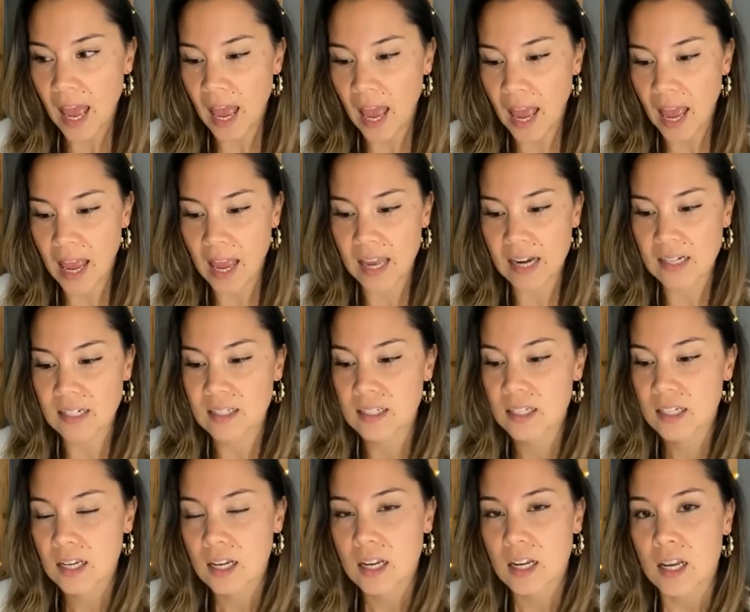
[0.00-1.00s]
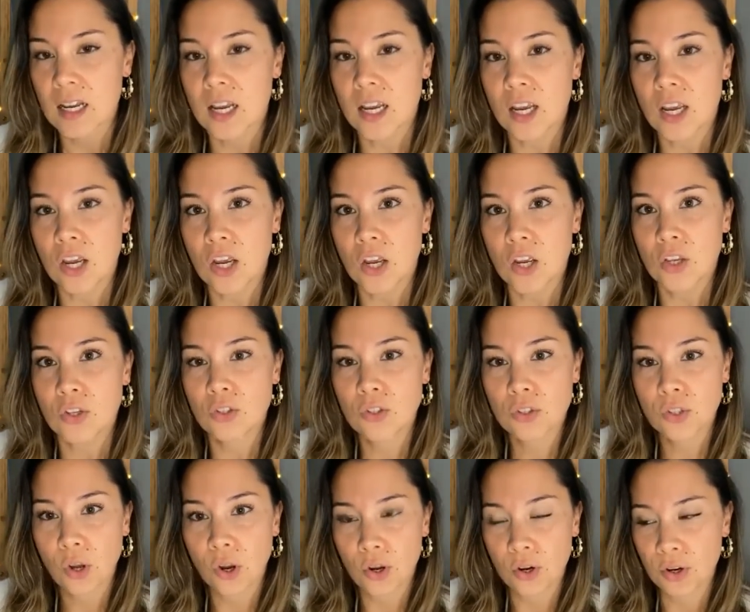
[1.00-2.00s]
And
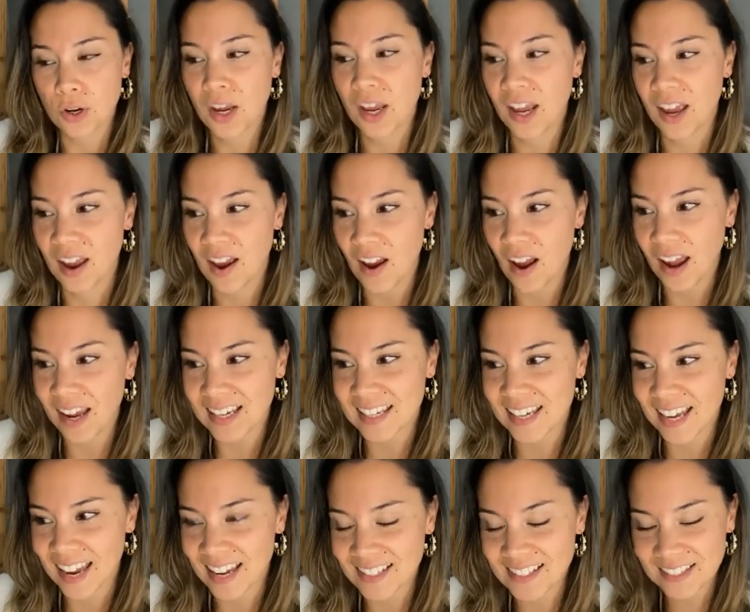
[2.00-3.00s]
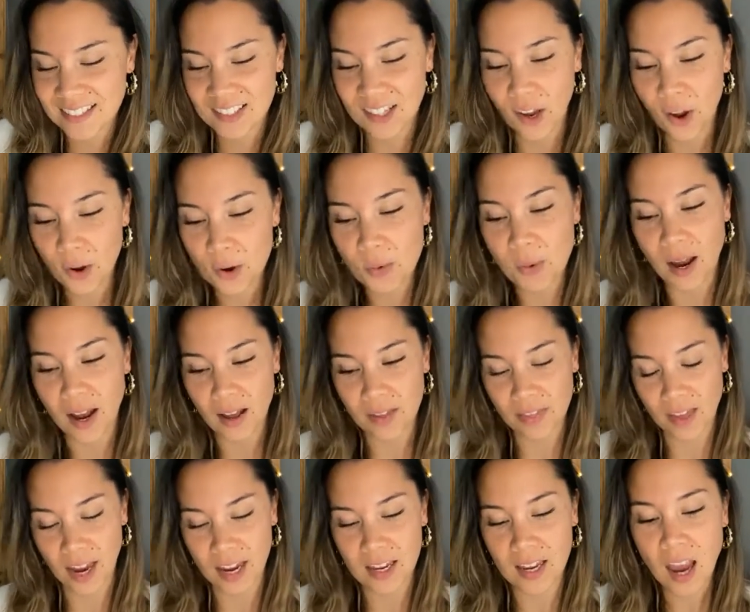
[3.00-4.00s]
so I guess, who
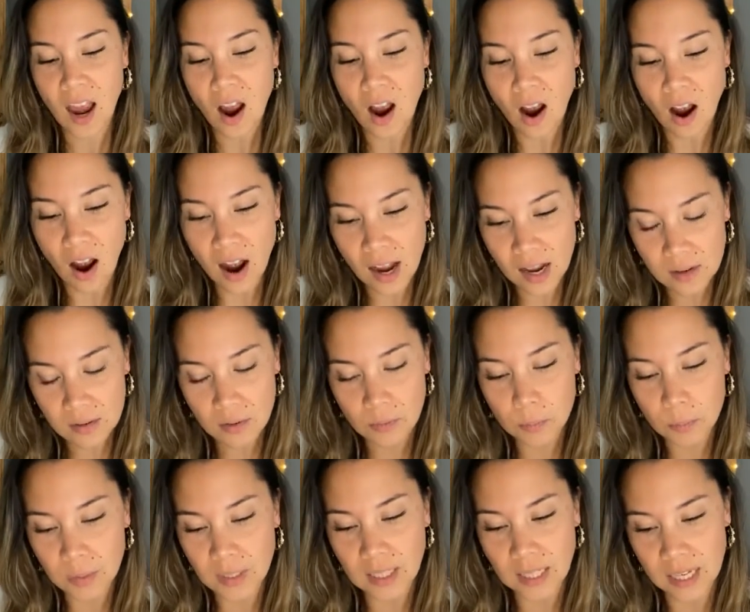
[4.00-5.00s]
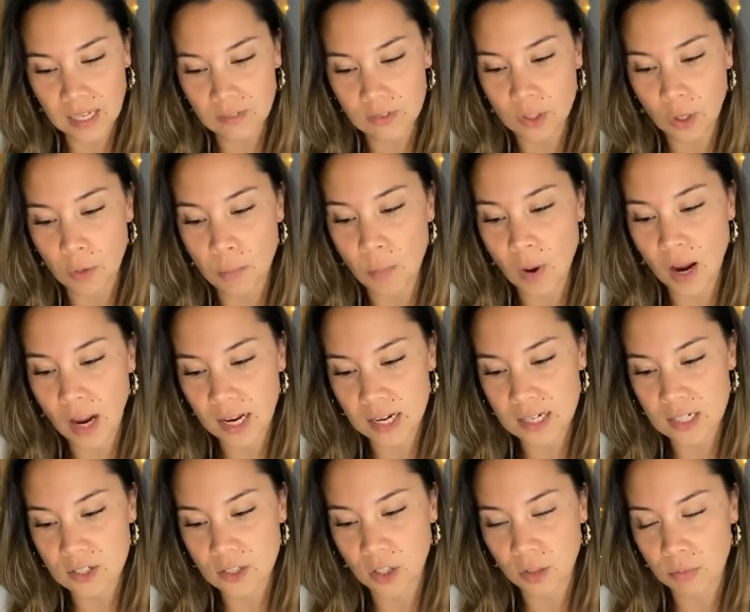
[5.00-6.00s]
are they? I believe, so my
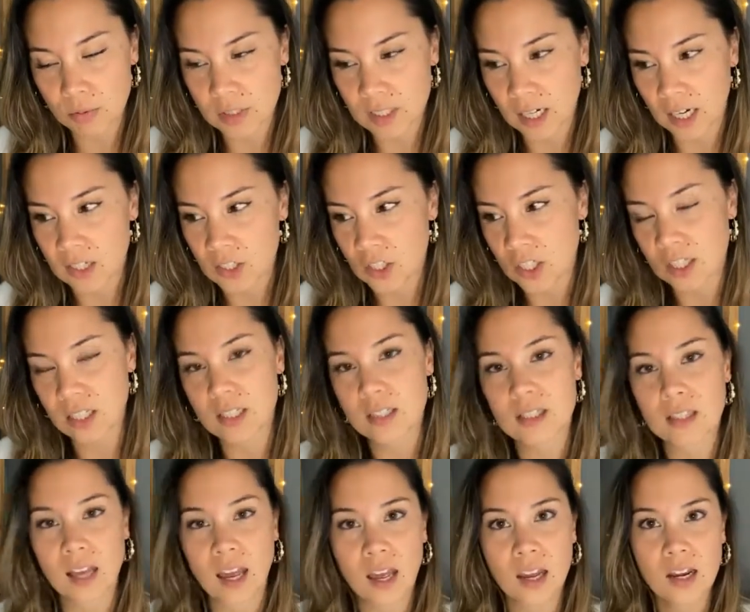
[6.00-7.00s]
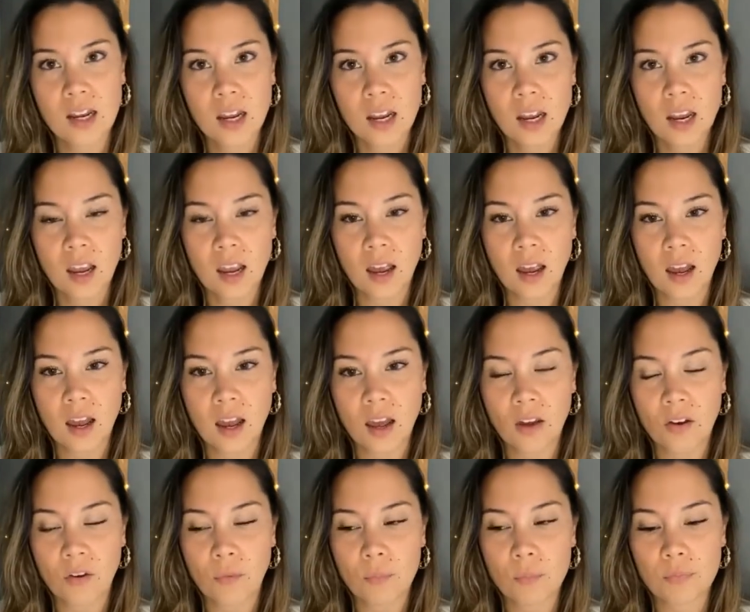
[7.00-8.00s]
interpretation is that
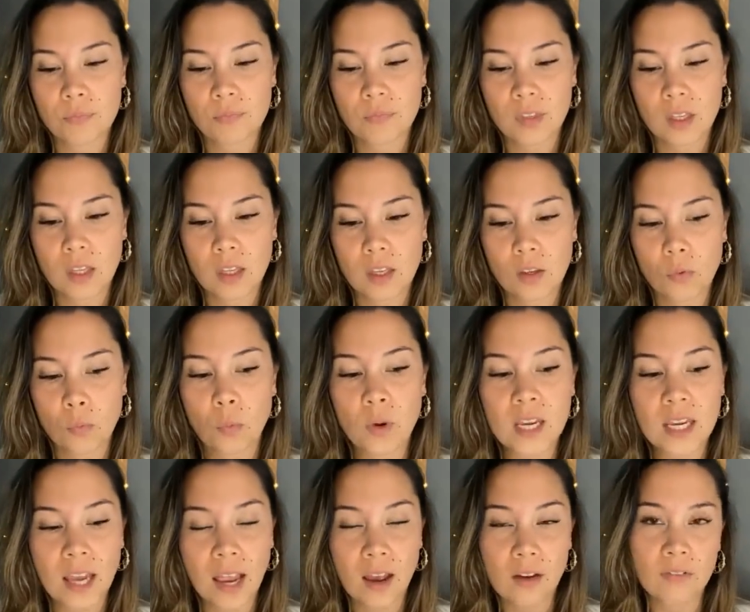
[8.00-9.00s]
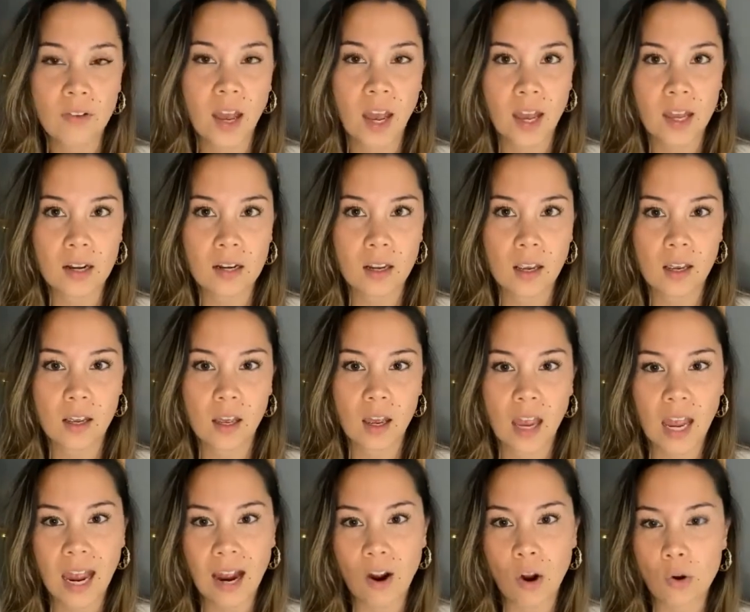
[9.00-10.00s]
we have had
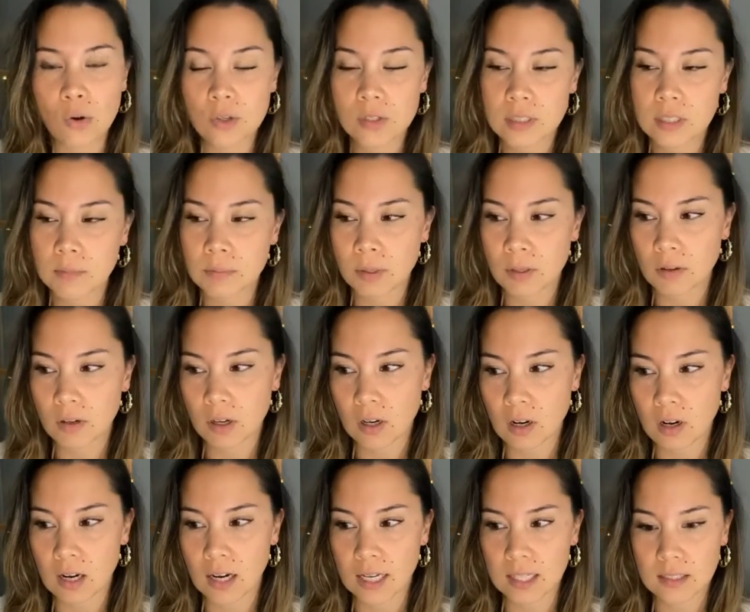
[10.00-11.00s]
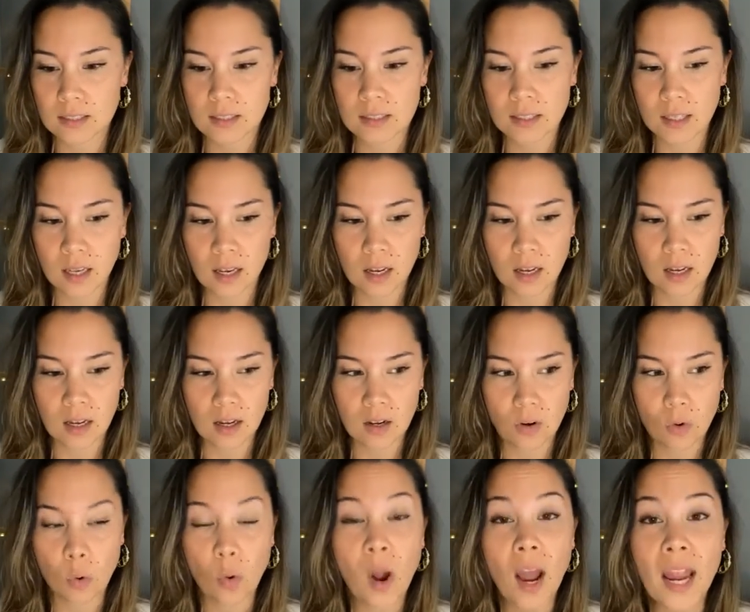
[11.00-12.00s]
our own spirit guides
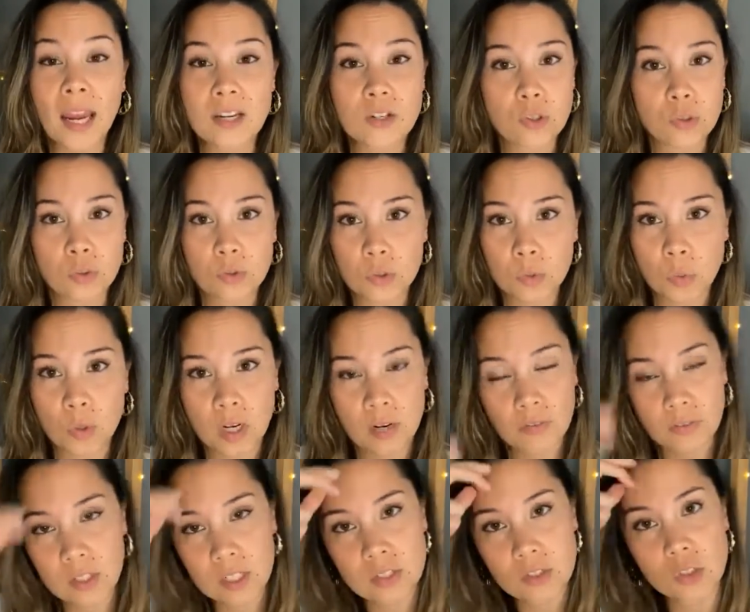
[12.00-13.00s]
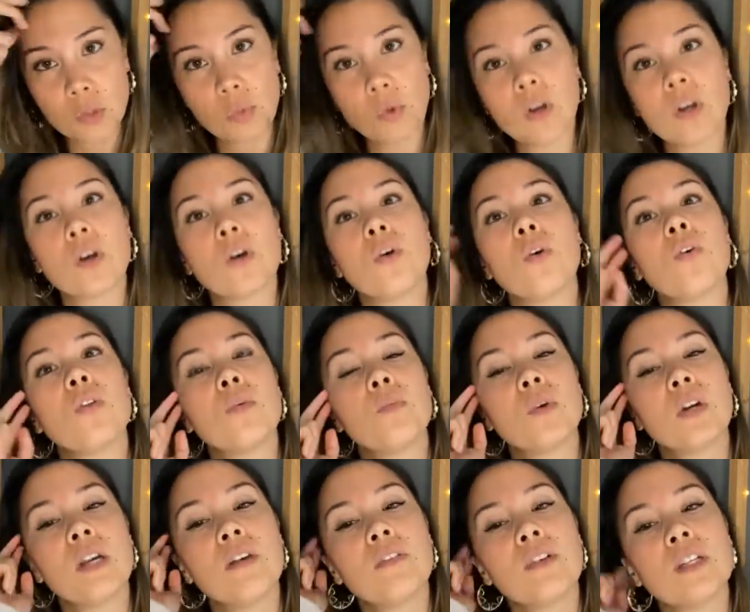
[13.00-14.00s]
or angels, whatever it is you want to call them,
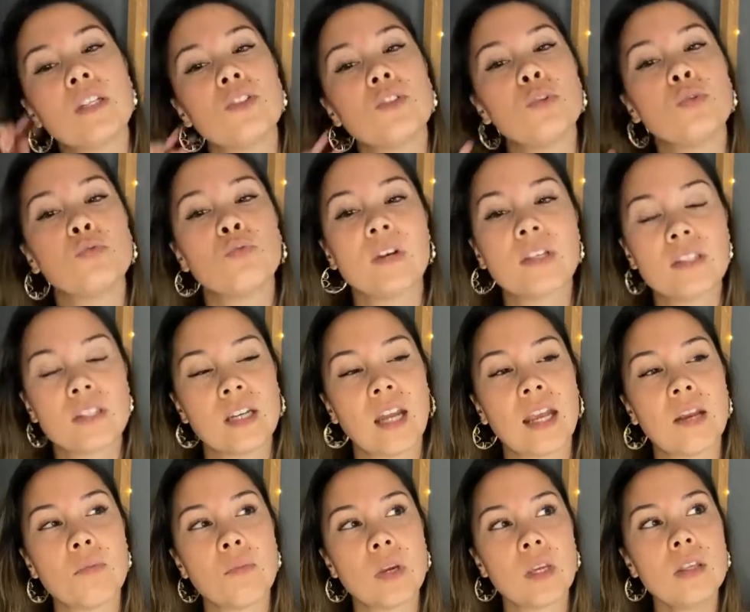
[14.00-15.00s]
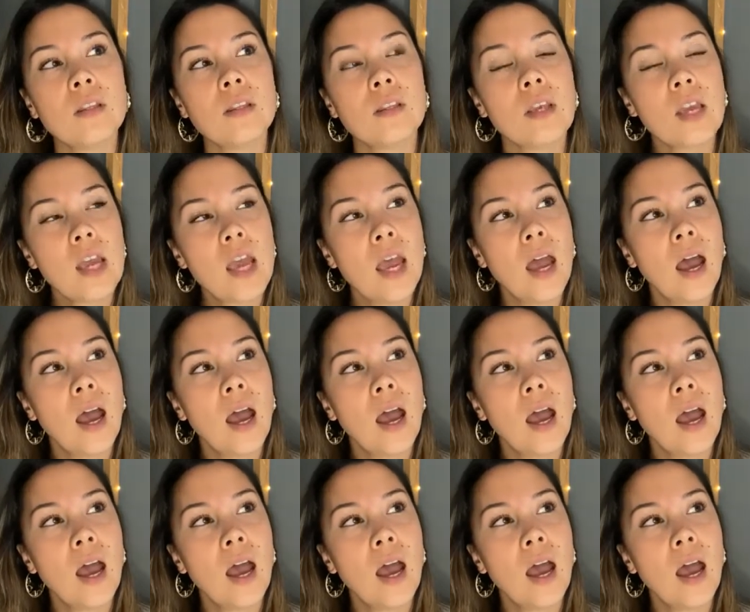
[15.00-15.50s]
whatever it is you resonate with,